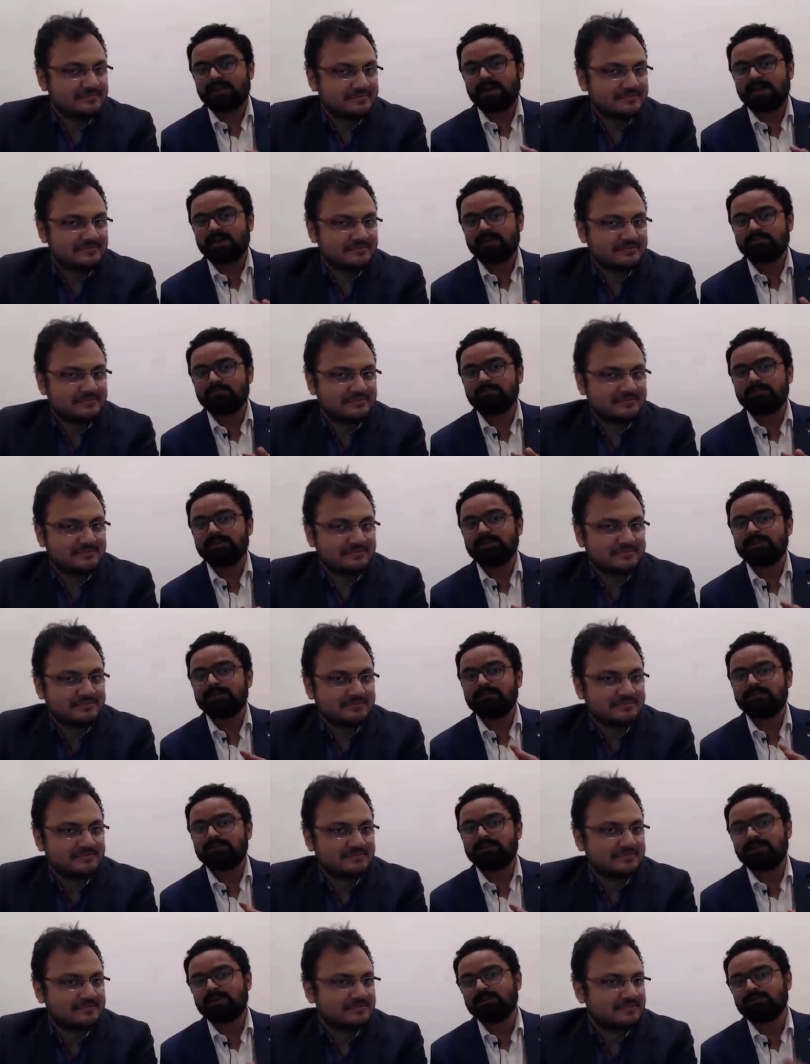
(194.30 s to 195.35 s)
Speaker 1: I have played
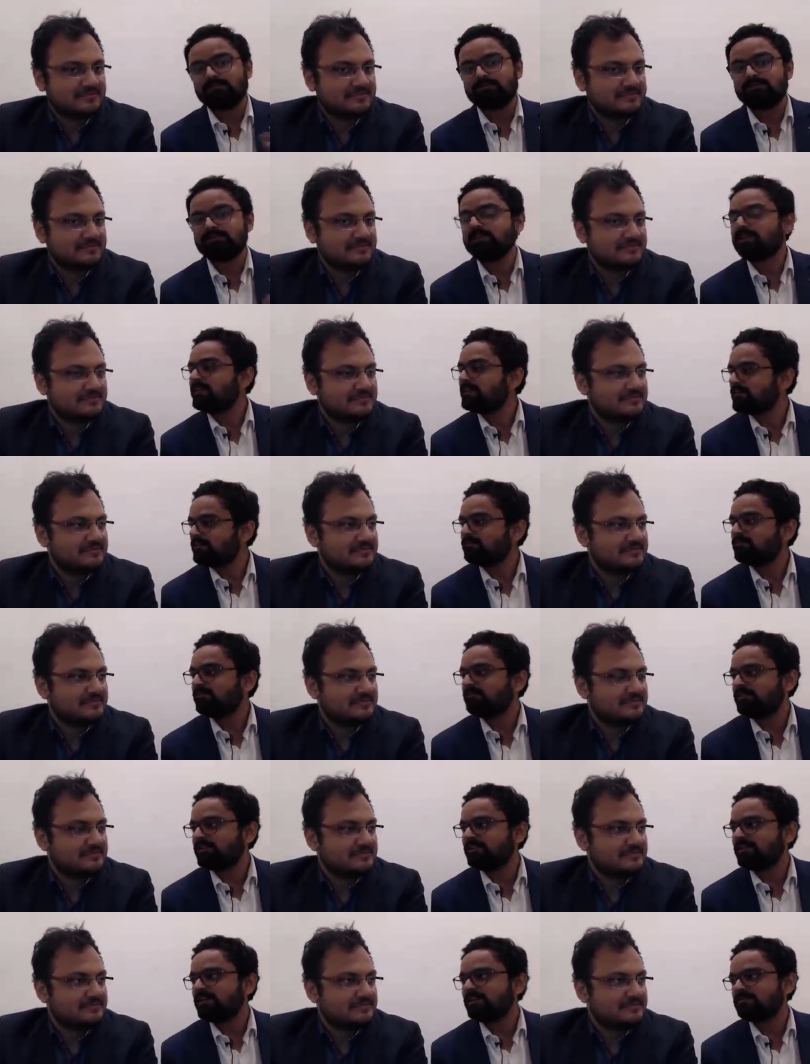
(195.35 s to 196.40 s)
around
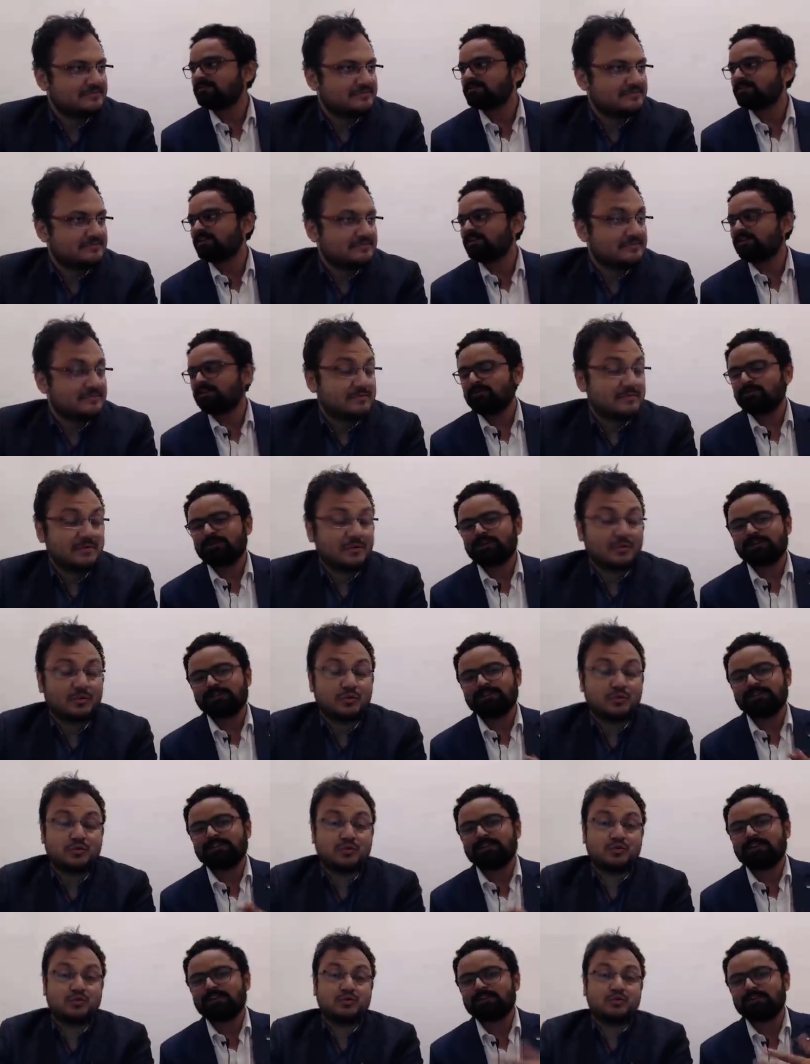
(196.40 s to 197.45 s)
350 games. Okay,
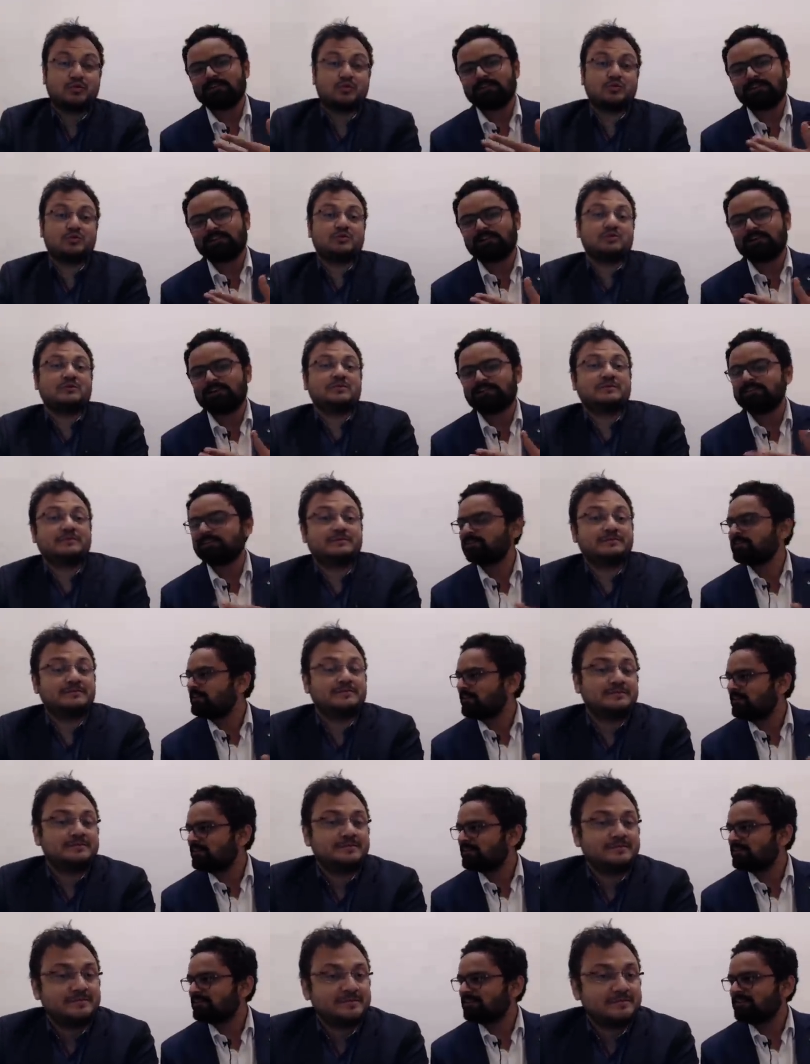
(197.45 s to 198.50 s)
there are other
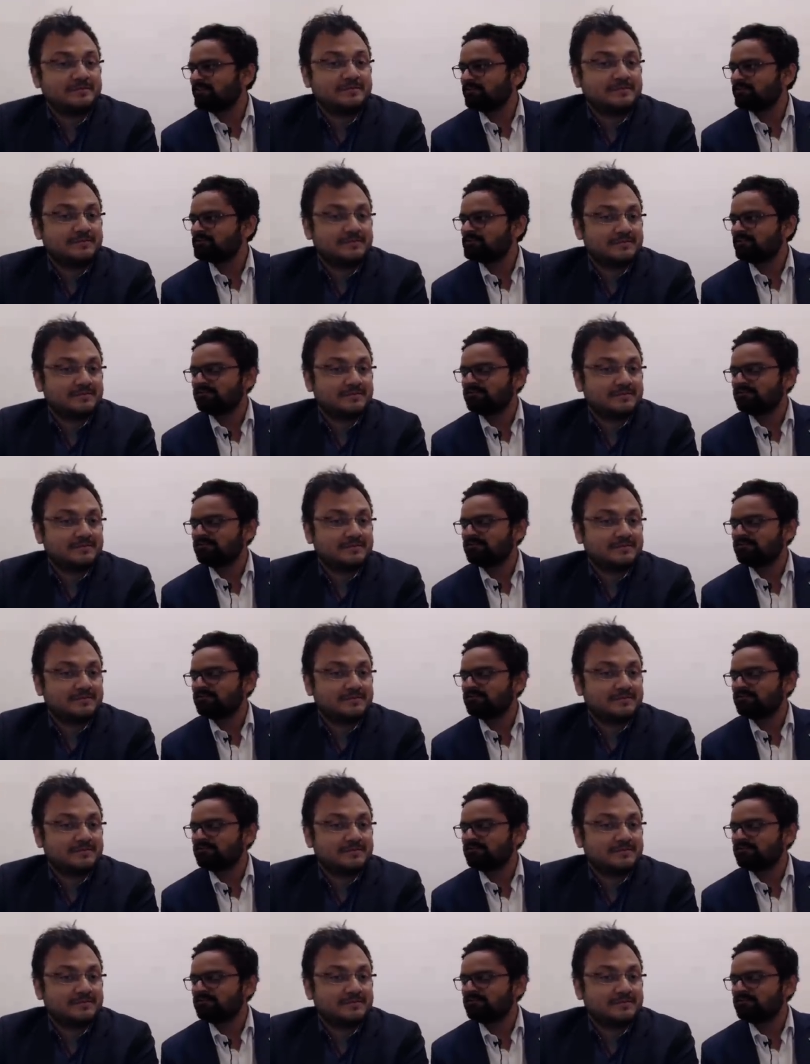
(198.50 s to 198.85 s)
alternatives